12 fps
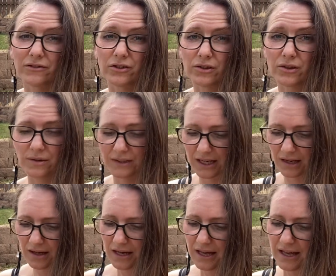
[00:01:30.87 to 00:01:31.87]
if you're using
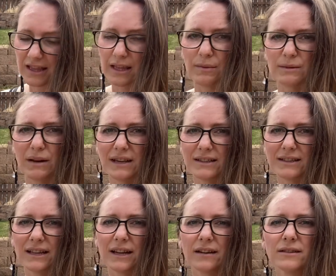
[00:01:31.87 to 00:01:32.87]
them as
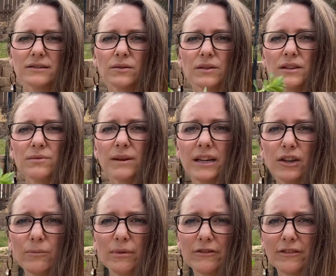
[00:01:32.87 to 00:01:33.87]
medicine. So this right
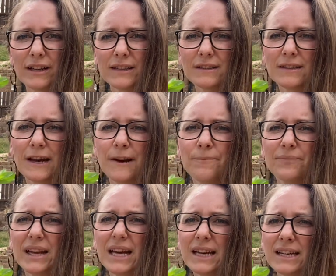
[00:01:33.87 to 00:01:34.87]
here, my friends,
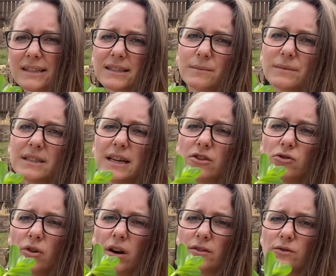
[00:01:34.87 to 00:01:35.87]
is some St.
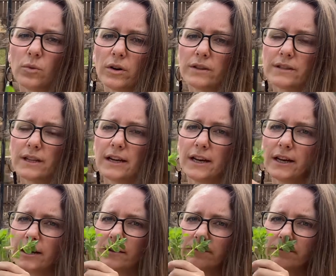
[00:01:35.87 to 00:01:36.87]
John's wort.
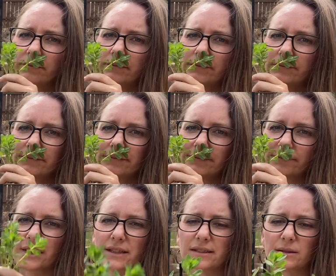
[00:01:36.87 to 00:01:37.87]

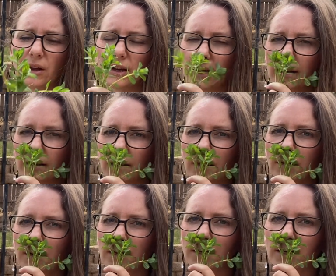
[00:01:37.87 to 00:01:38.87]
Doesn't smell like anything.
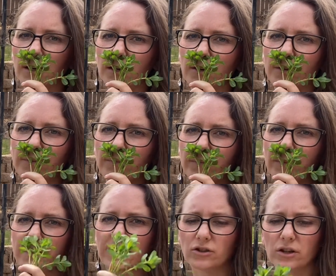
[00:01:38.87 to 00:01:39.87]

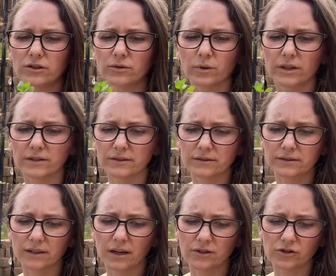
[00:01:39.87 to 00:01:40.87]
St. John's wort is
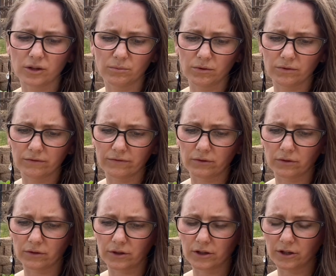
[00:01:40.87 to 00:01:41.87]
such a
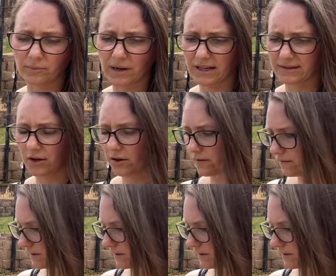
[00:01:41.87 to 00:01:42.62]
beautiful herb, as all of